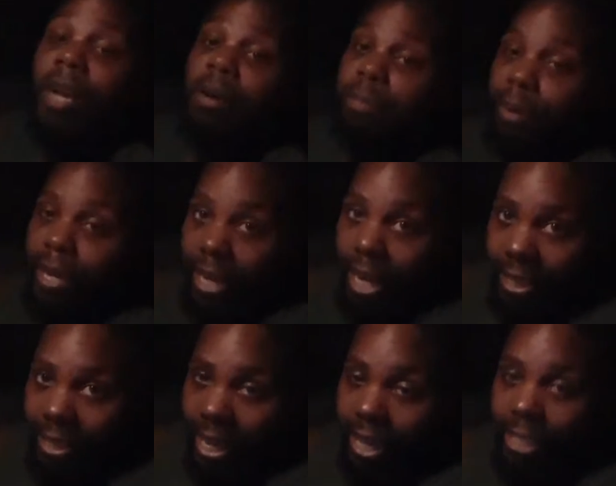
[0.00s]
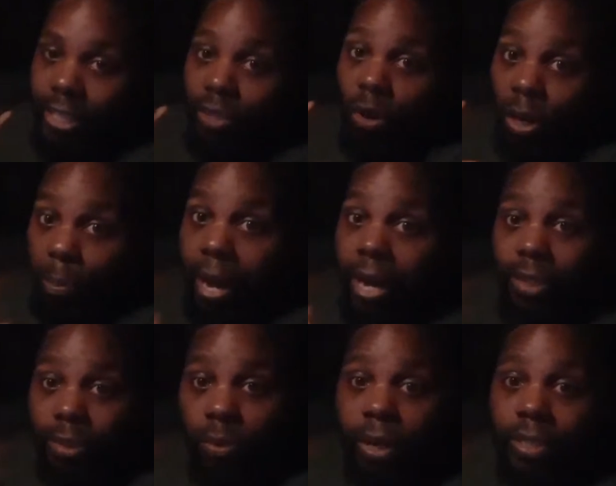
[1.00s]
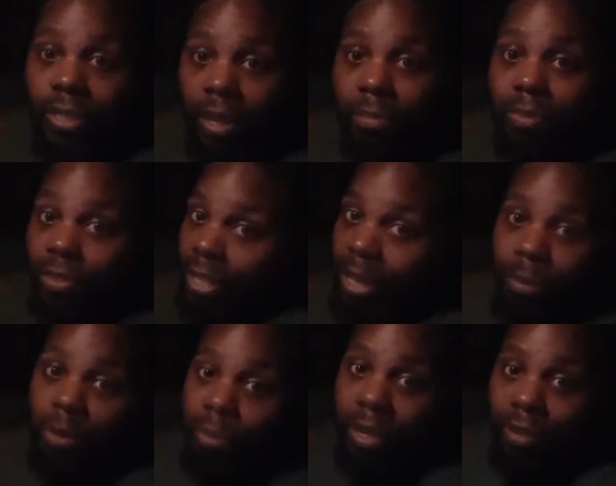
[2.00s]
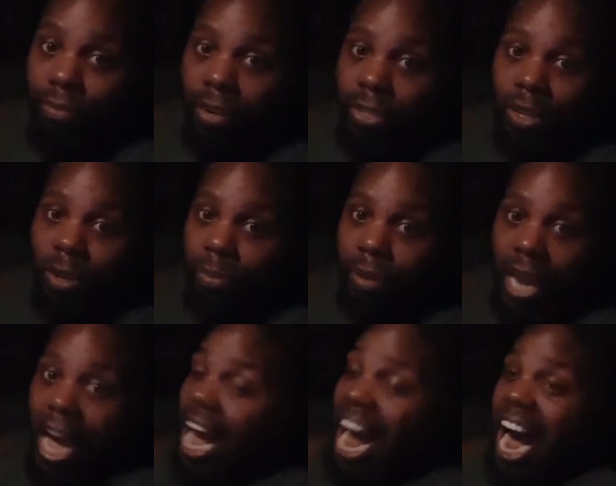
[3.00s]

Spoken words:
But like I said, it's just going to make it to where some of you motherfuckers going to be like,